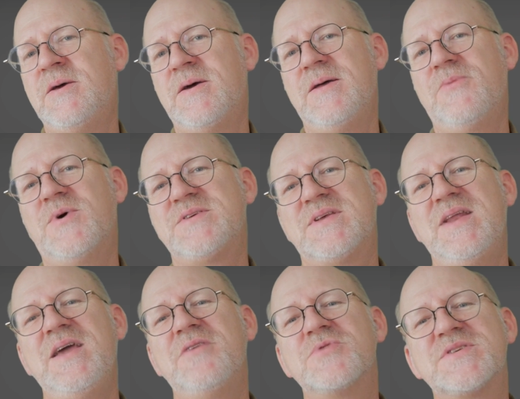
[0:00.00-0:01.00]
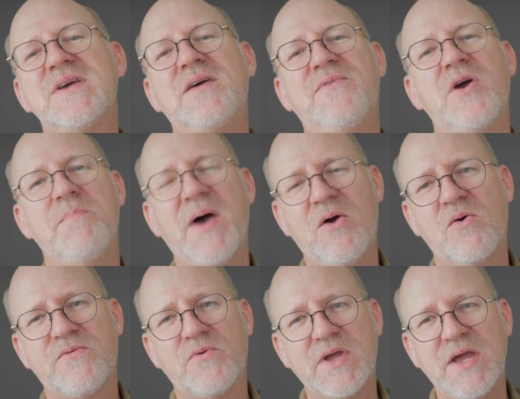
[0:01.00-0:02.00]
was an interesting and very
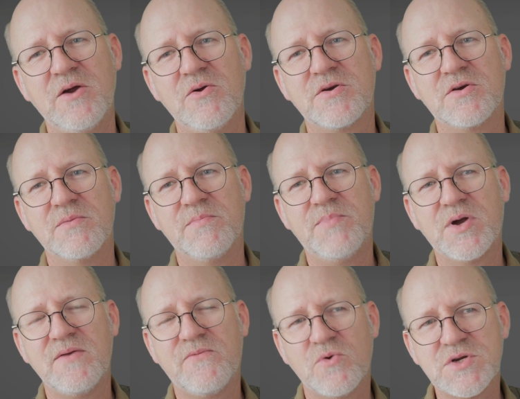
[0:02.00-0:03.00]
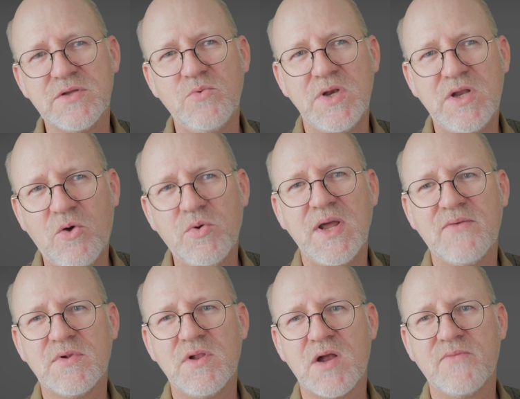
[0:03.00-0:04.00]
powerful character, but unfortunately we don't have a
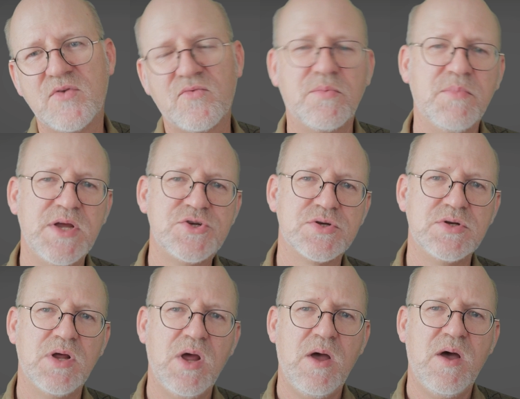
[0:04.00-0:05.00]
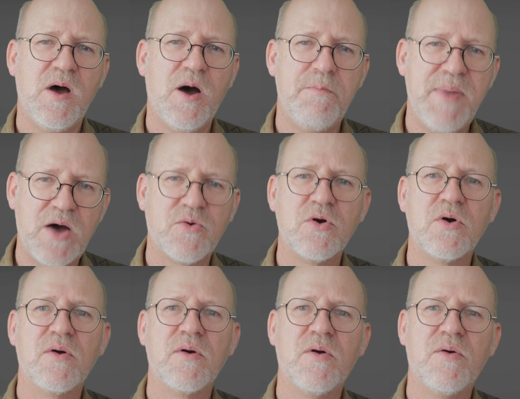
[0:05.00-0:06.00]
lot of information about
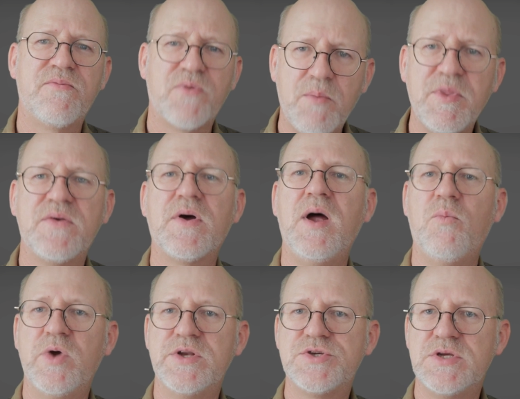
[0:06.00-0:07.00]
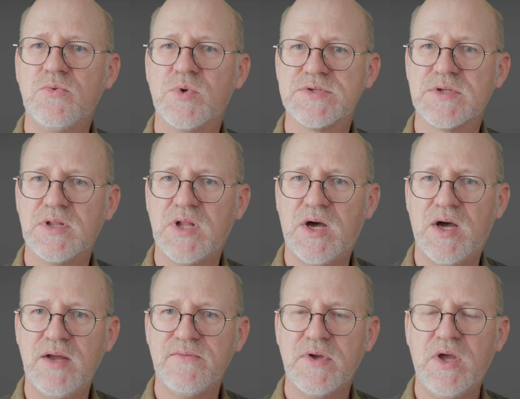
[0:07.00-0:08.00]
her from the time when she was
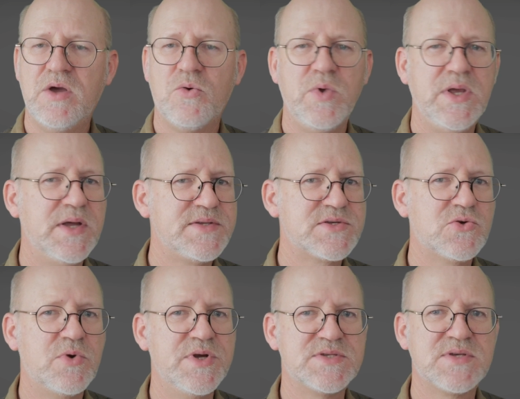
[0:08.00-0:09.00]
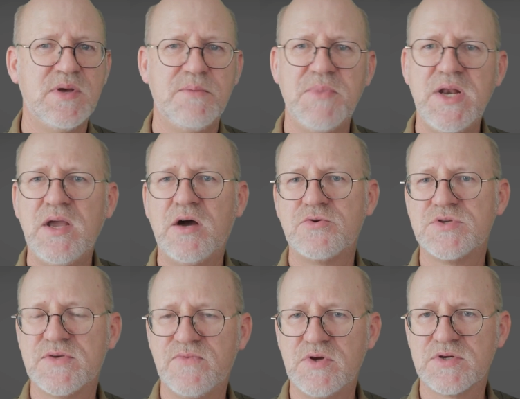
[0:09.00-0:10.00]
alive. We get stories many hundreds
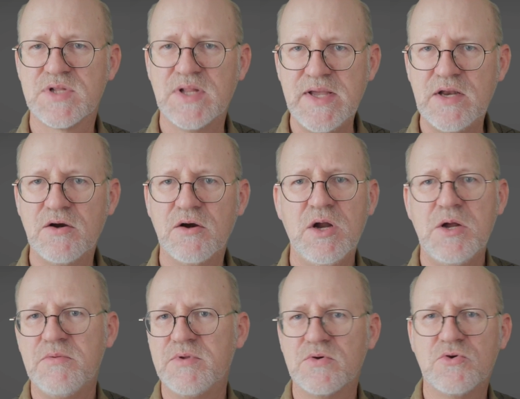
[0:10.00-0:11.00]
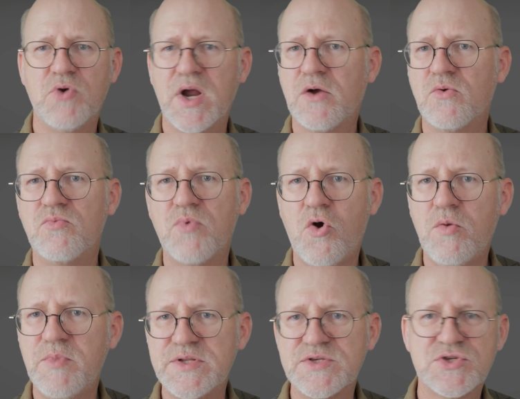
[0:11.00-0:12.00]
of years later, the
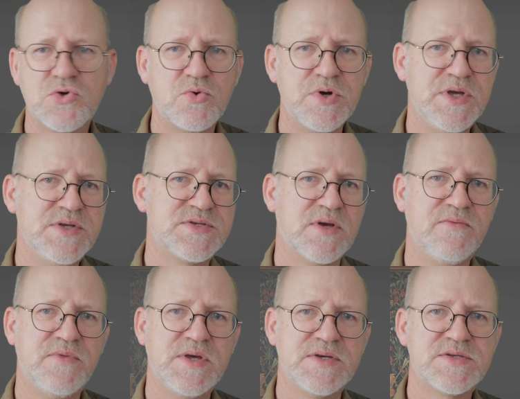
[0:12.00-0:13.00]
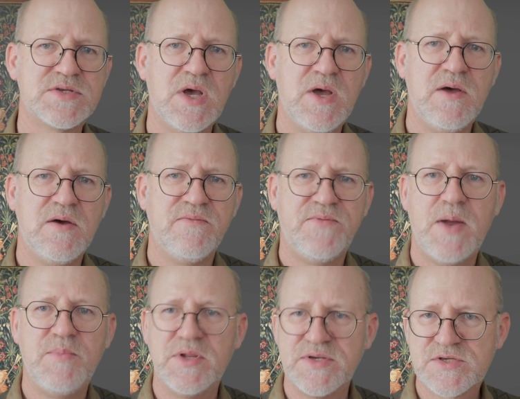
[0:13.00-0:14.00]
Greco-Roman stories of this
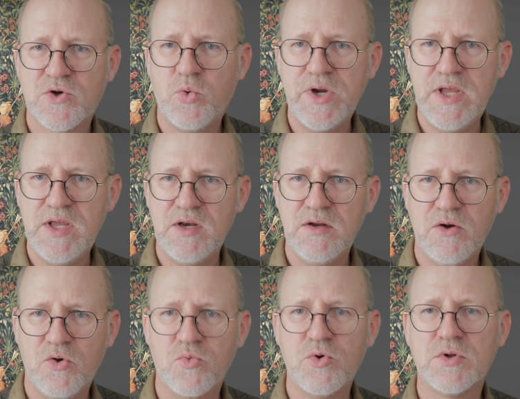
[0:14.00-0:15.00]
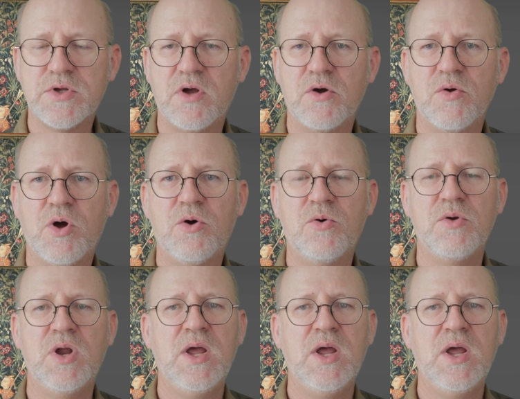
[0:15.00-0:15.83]
fabulous queen who ruled on her own,